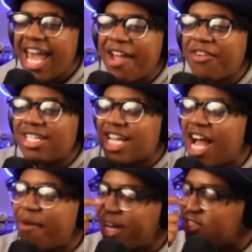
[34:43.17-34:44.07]
Every
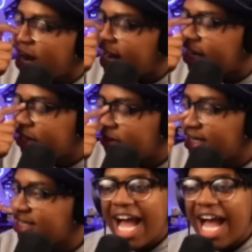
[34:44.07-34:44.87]
time I try to do this,